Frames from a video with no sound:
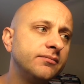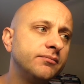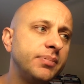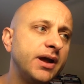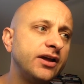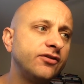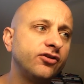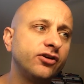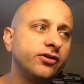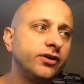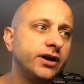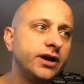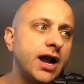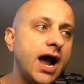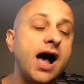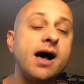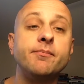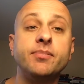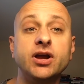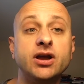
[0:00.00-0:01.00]
basically
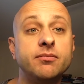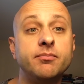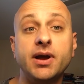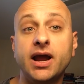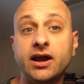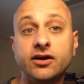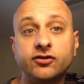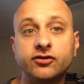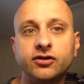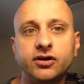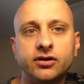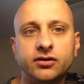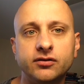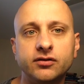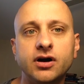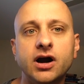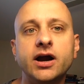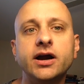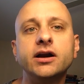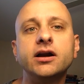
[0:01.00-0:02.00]
copy and paste it,
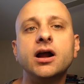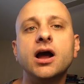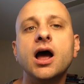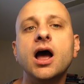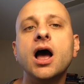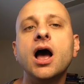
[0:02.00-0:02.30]
right?